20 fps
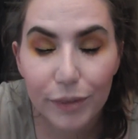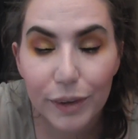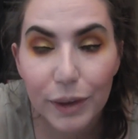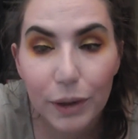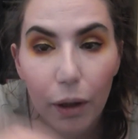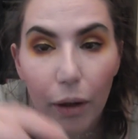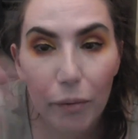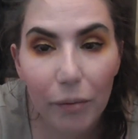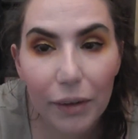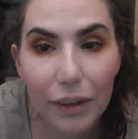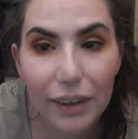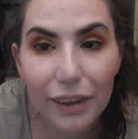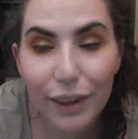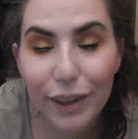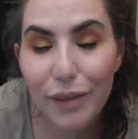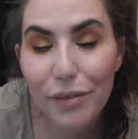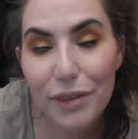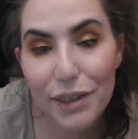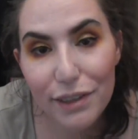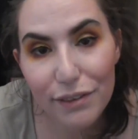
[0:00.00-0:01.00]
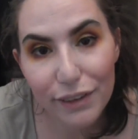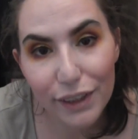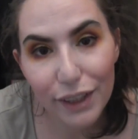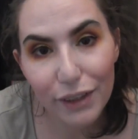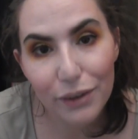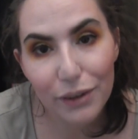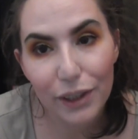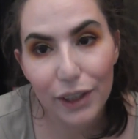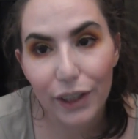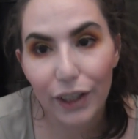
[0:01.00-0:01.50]
so I'm going to leave this
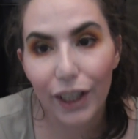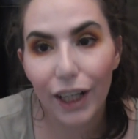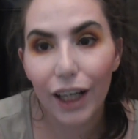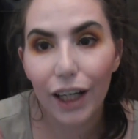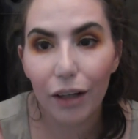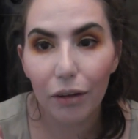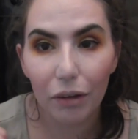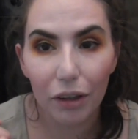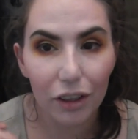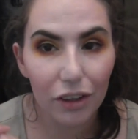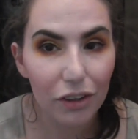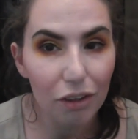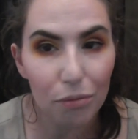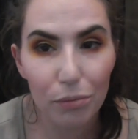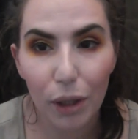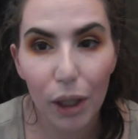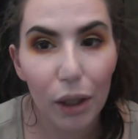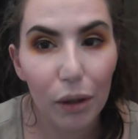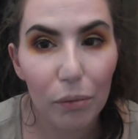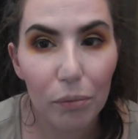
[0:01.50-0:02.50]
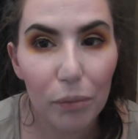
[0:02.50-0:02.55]
video here. I'm going to do my